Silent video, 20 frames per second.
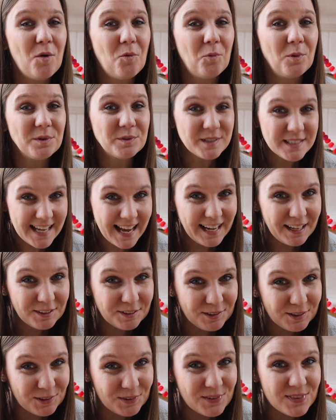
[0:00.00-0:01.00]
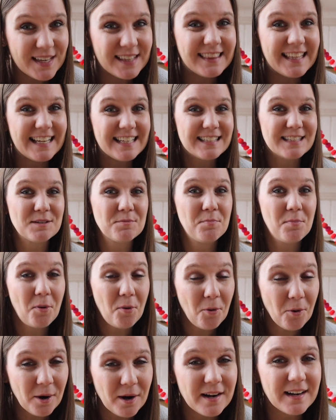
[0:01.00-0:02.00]
will tell you that they
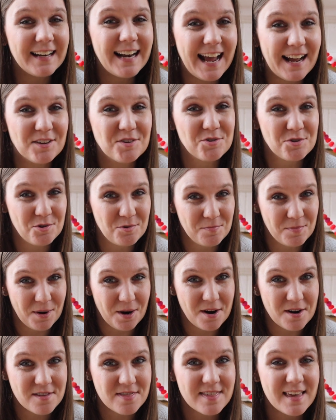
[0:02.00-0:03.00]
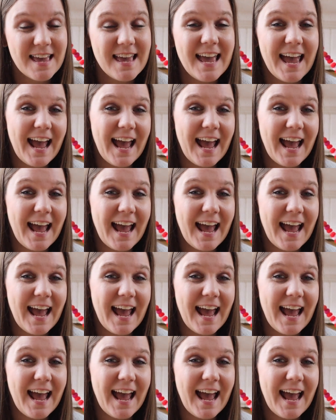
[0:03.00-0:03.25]
support natural birth